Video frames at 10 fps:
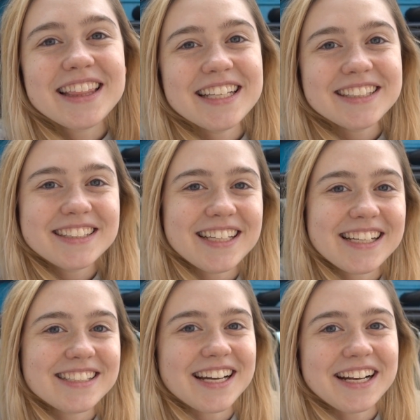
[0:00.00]
This is
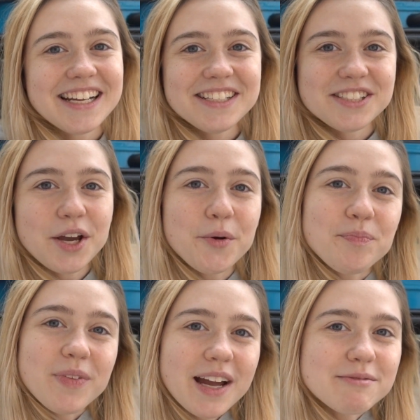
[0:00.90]
exciting. So
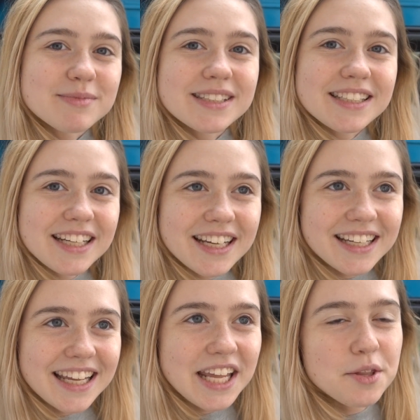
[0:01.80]
I'm sitting
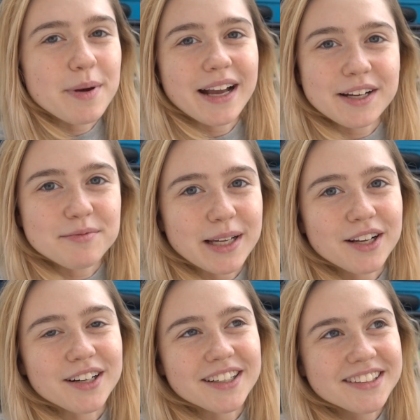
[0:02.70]
in the back of my
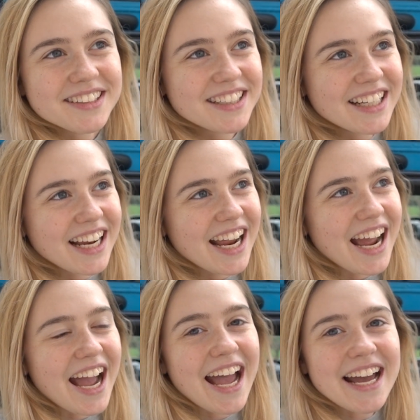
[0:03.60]
car
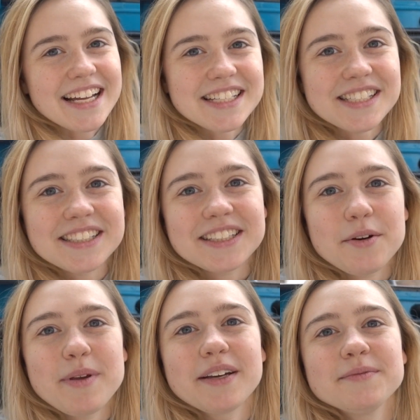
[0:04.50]
and
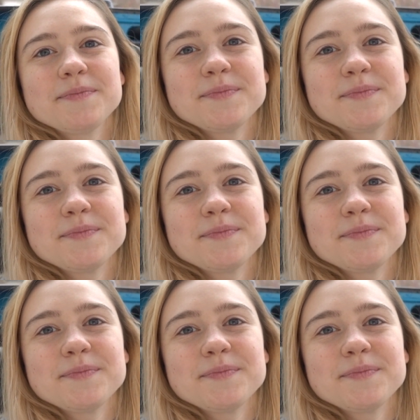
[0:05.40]
come here.